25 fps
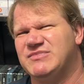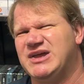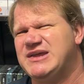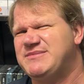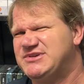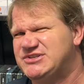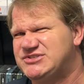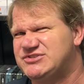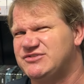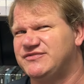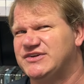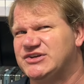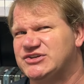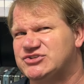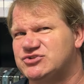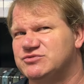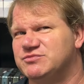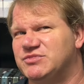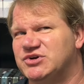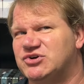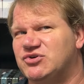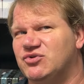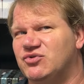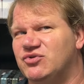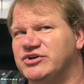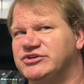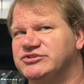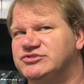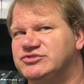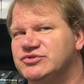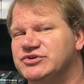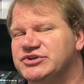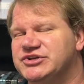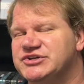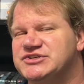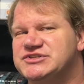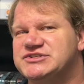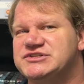Maybe Sylvester McCoy
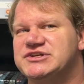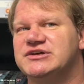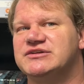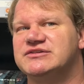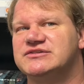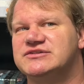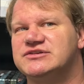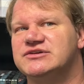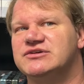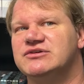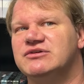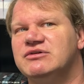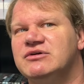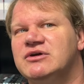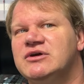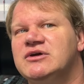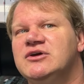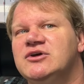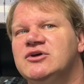to an extent too.